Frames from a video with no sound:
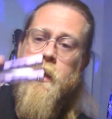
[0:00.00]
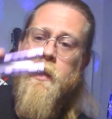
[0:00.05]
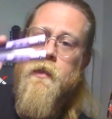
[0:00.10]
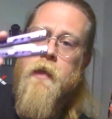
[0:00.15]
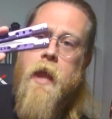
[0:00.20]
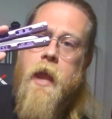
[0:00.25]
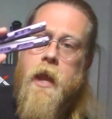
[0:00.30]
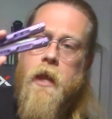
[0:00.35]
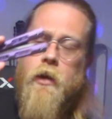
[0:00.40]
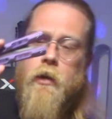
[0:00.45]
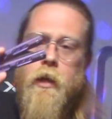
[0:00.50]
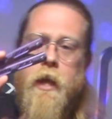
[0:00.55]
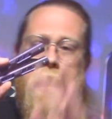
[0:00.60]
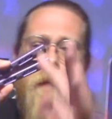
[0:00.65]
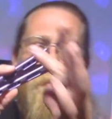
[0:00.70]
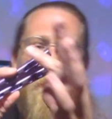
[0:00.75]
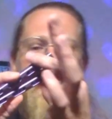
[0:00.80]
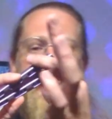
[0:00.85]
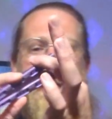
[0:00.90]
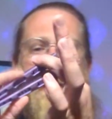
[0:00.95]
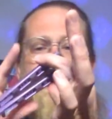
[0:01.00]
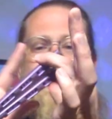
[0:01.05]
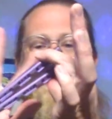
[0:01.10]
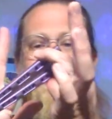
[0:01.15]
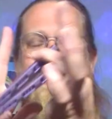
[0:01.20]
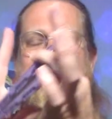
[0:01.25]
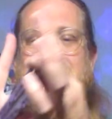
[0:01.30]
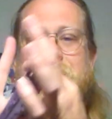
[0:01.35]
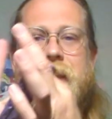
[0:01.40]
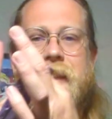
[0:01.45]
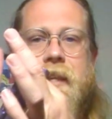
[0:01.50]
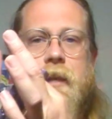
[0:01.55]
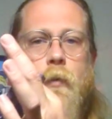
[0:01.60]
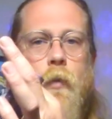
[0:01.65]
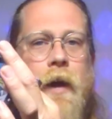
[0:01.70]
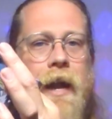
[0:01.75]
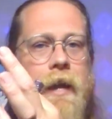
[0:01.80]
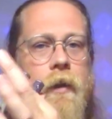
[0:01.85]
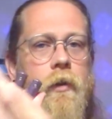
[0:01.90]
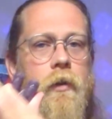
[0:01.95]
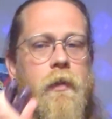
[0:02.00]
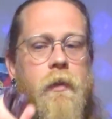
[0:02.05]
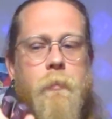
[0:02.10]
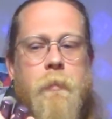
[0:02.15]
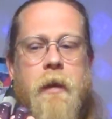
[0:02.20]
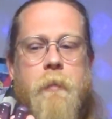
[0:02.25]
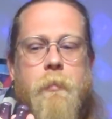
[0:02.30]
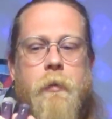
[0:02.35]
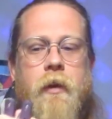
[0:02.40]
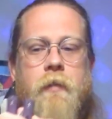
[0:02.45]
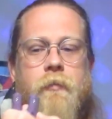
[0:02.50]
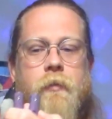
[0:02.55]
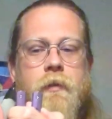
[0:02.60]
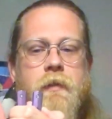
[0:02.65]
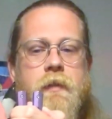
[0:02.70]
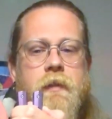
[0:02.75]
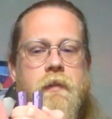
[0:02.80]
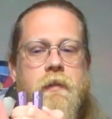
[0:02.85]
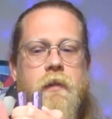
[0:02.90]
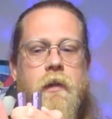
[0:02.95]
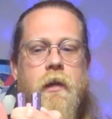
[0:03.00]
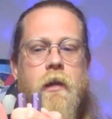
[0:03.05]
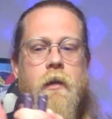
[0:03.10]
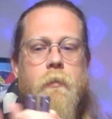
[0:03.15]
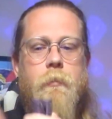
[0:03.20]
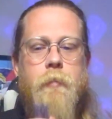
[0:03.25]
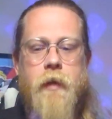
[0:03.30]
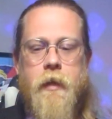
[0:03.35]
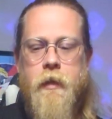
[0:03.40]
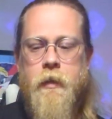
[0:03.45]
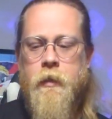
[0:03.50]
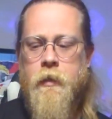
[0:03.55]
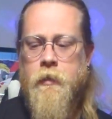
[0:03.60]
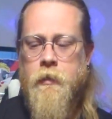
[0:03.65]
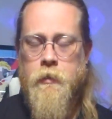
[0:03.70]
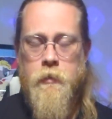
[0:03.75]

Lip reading: the handle gap being slightly wider than my preferences are, but